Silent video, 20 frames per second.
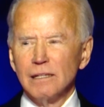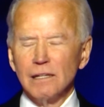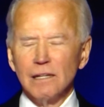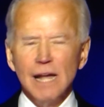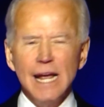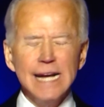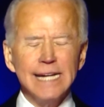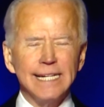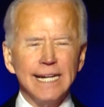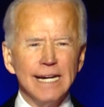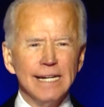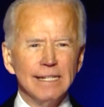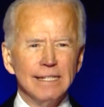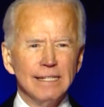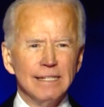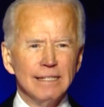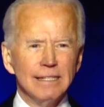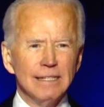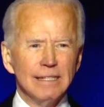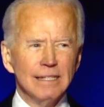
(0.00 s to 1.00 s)
Lincoln
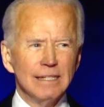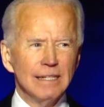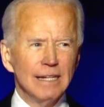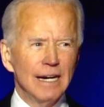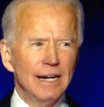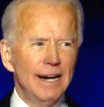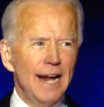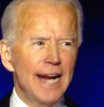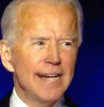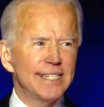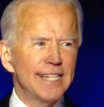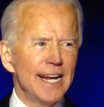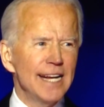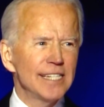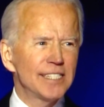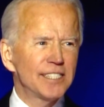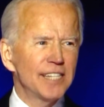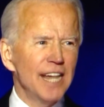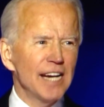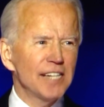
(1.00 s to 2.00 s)
in
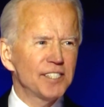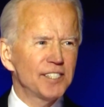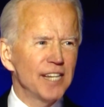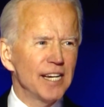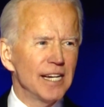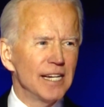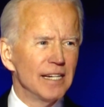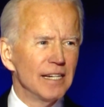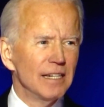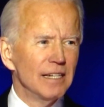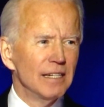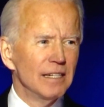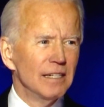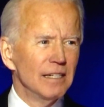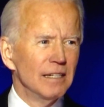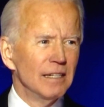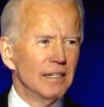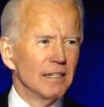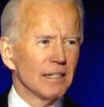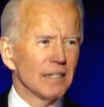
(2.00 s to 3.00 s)
1860,
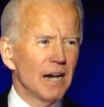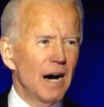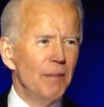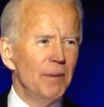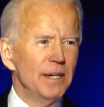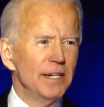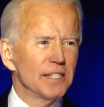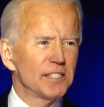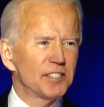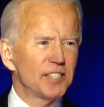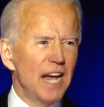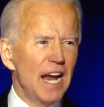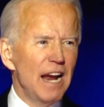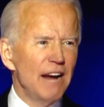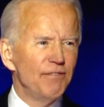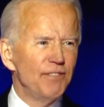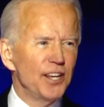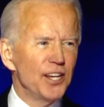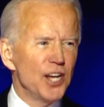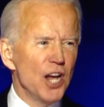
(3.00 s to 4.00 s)
coming to
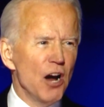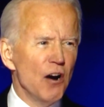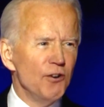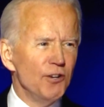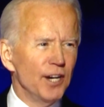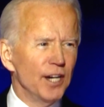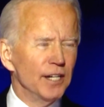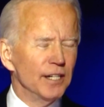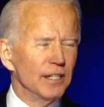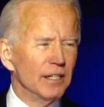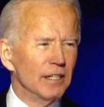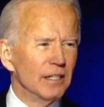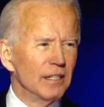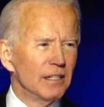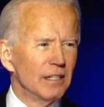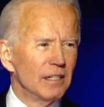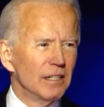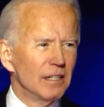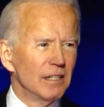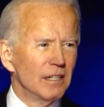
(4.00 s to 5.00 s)
save the Union.
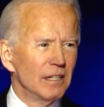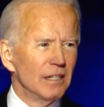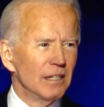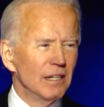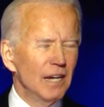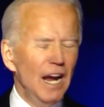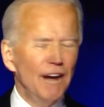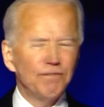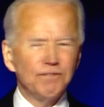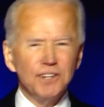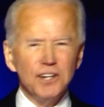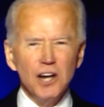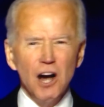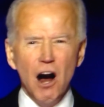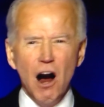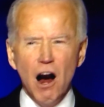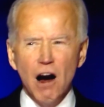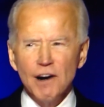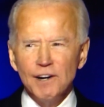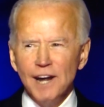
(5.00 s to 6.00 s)

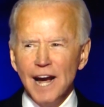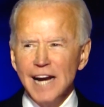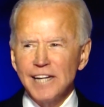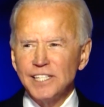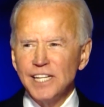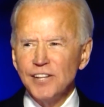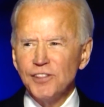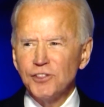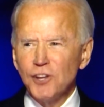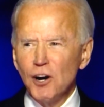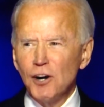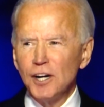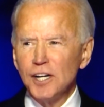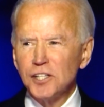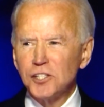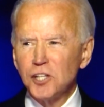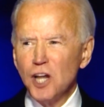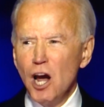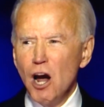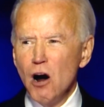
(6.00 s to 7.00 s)
FDR in
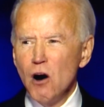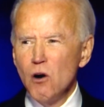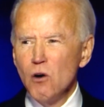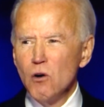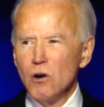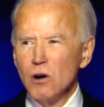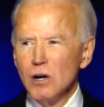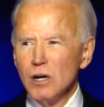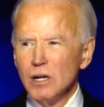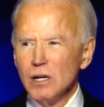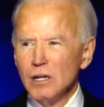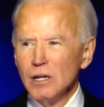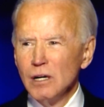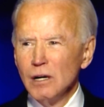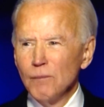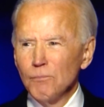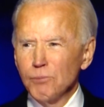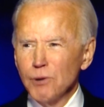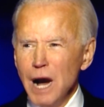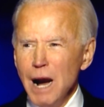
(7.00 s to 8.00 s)
1932,
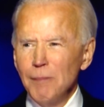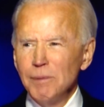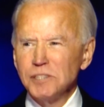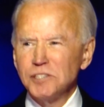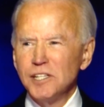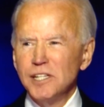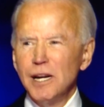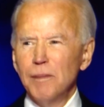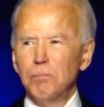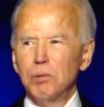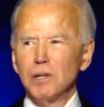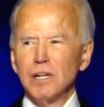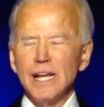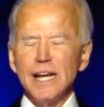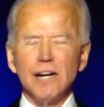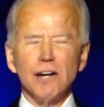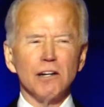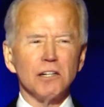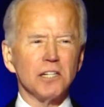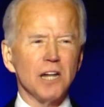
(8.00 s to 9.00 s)
promising a
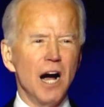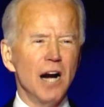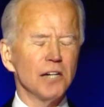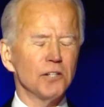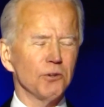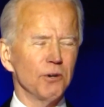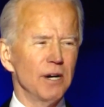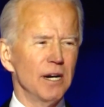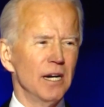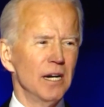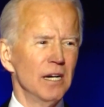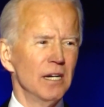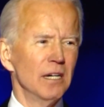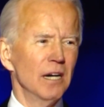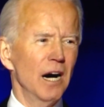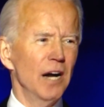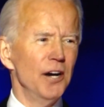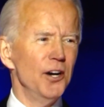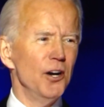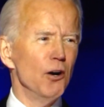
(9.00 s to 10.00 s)
beleaguered country
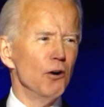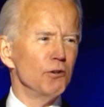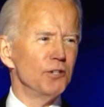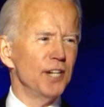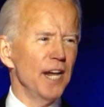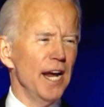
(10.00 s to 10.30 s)
a new